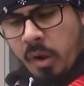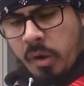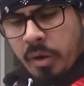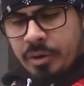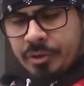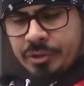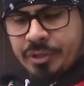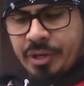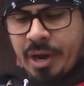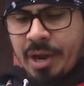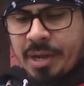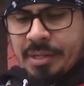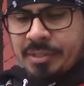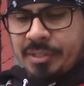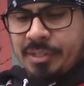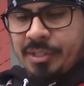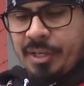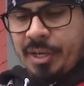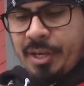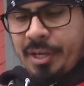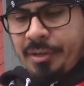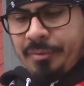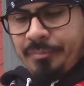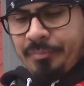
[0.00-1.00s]
John
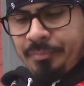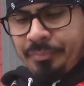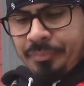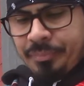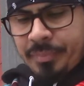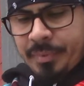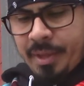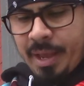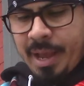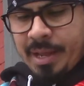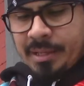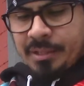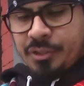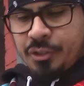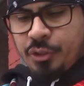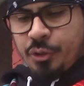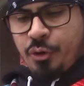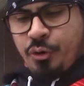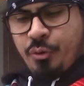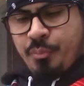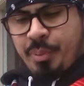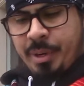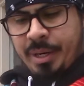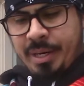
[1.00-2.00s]

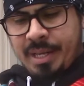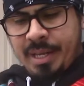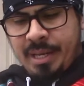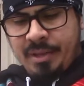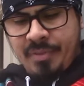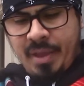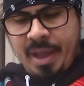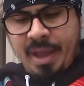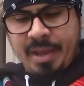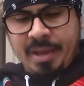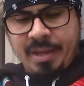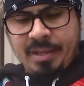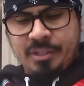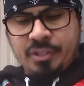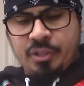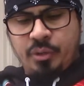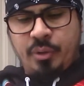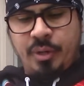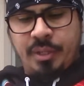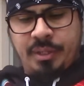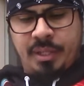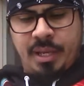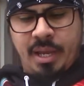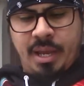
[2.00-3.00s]
10:2. But he that
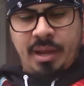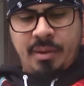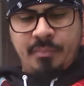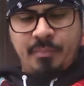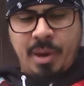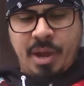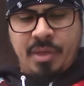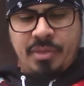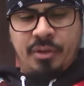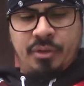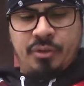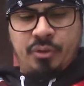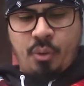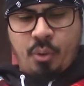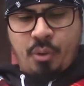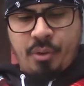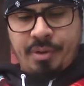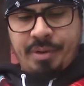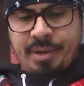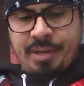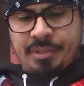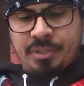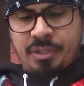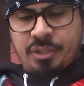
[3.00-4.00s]
entereth in by the
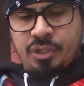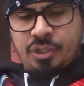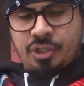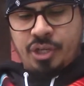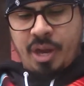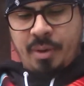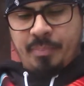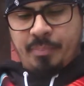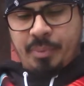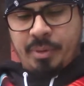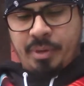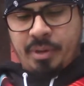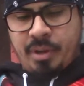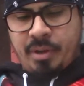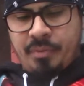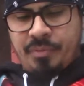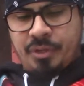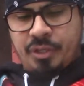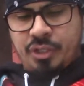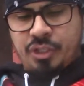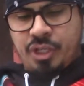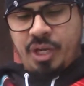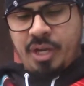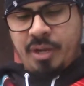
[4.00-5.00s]
door is a shepherd of
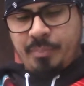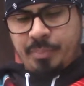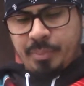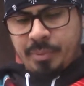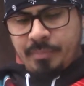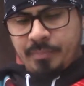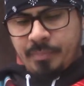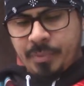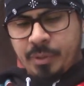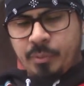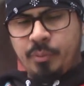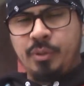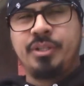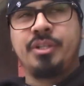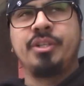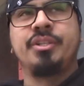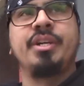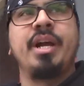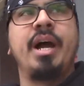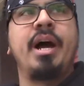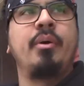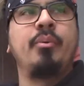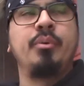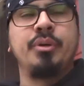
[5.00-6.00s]
the sheep, which is
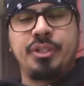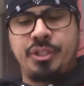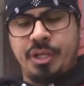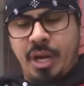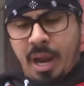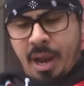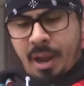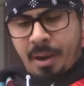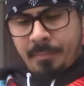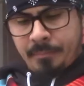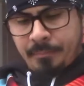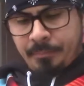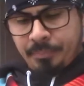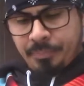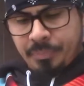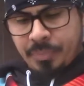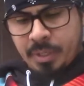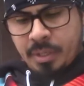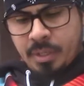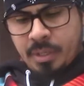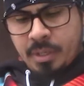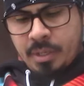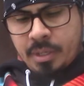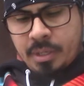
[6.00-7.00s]
Yahweh Shai.
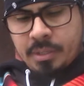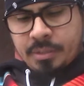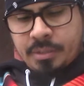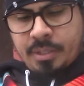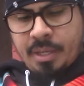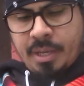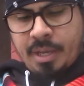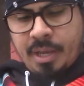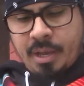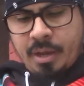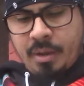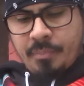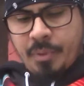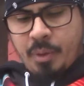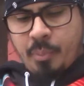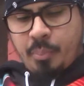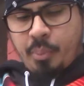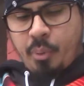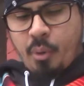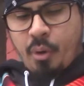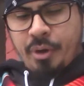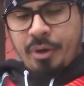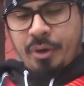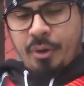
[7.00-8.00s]
To him the
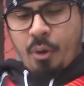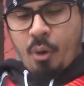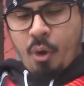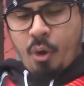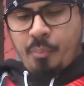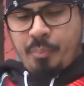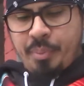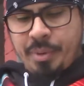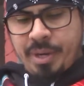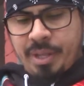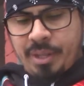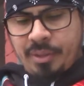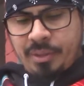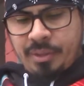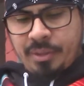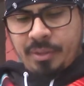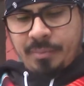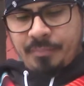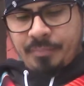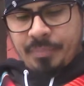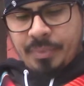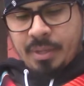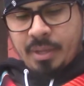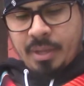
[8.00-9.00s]
porter openeth,
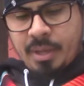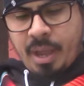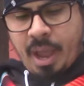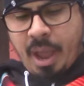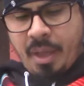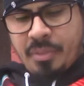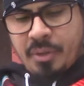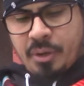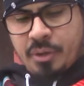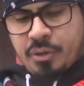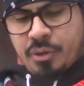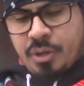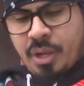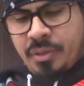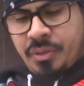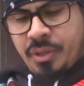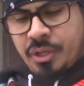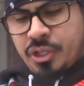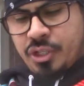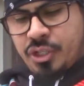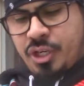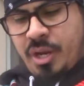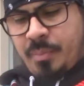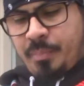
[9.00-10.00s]
and the
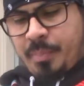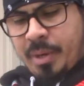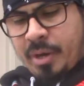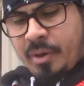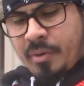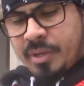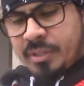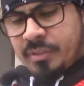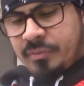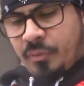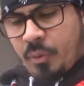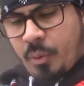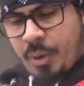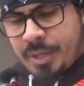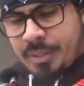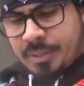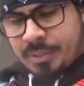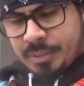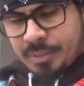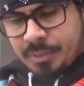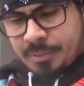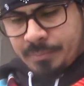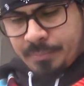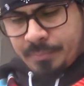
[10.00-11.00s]
sheep hear his
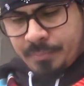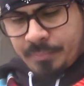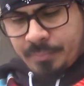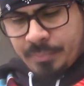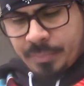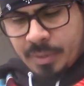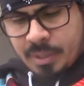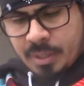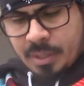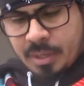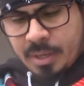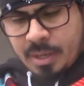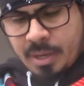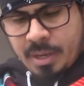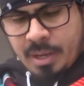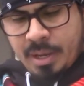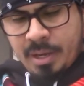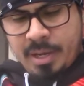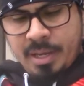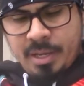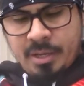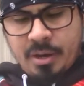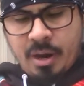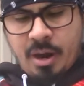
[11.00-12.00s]
voice.
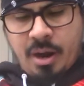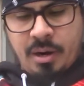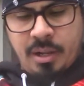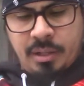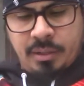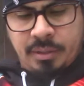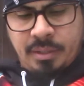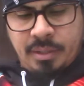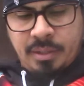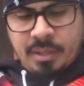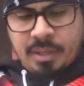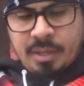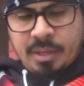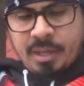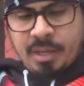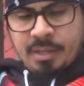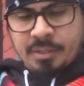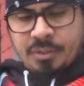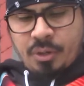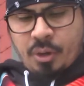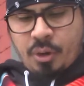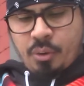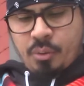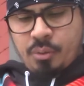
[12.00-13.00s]
And he calleth
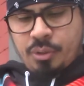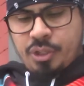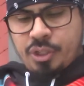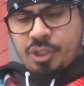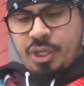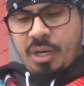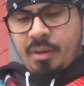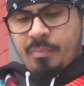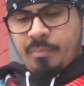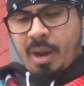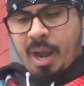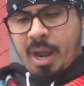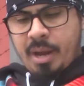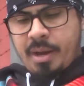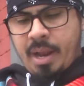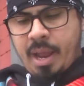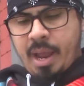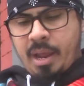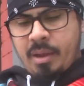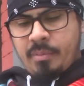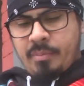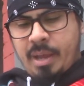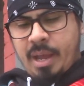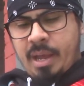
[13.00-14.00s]
his own sheep by
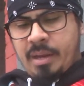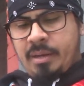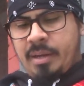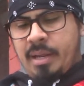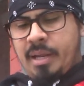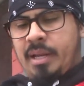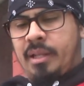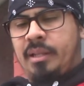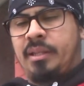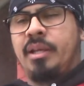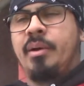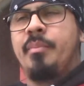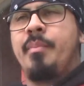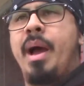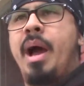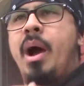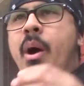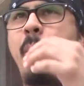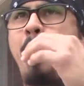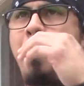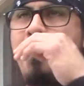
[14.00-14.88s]
name and leadeth them out.